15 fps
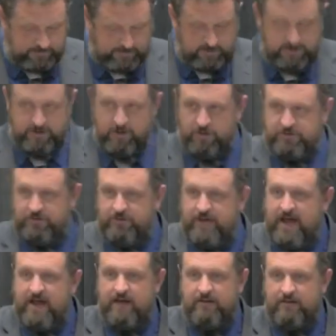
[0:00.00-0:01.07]
You don't do
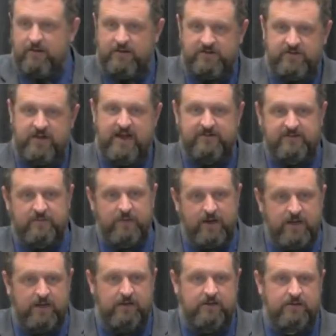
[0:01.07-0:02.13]
that unless you have some
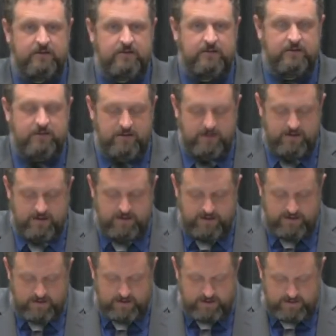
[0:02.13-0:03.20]
money.
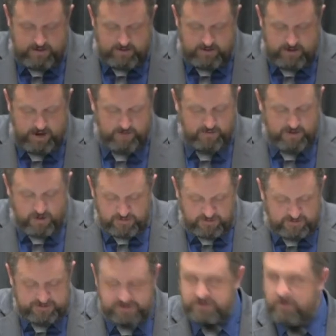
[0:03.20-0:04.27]
And we know
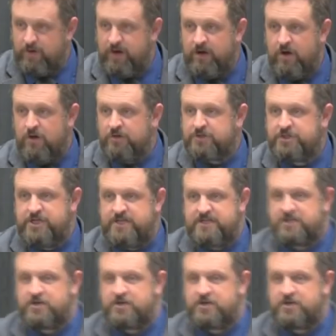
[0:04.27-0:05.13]
how the story goes. Jesus